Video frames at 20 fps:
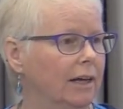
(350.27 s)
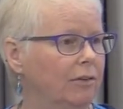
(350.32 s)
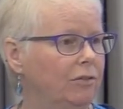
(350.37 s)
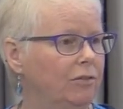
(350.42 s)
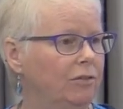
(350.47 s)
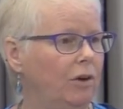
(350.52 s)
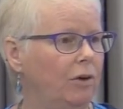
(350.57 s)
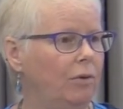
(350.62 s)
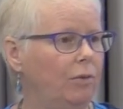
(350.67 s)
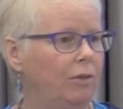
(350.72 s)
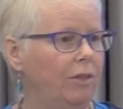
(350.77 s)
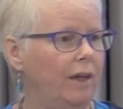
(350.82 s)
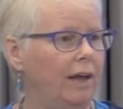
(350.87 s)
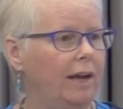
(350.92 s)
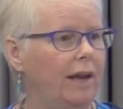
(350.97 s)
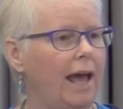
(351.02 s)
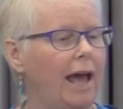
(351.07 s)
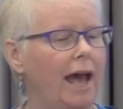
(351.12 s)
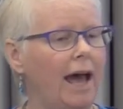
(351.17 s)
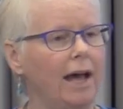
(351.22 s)
so
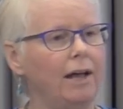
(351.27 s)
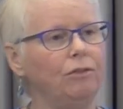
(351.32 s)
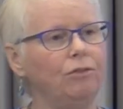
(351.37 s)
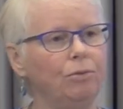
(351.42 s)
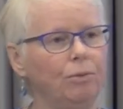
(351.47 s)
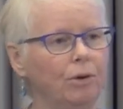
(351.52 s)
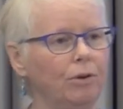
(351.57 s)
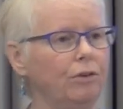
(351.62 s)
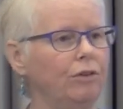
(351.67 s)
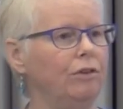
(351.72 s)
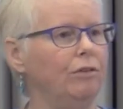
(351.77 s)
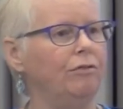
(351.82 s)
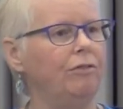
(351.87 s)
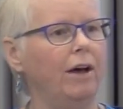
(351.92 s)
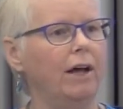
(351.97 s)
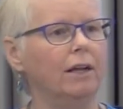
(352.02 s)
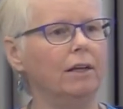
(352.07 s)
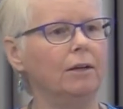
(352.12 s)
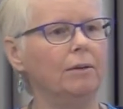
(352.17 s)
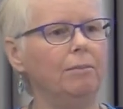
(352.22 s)
that as we're
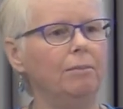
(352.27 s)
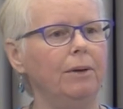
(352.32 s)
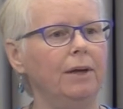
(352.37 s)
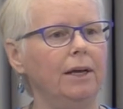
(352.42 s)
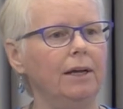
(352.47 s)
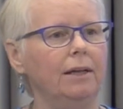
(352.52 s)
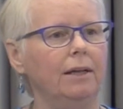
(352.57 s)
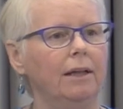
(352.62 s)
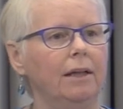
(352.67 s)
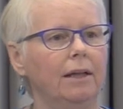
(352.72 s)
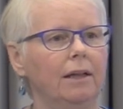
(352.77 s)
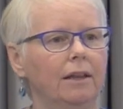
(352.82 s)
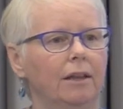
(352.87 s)
developing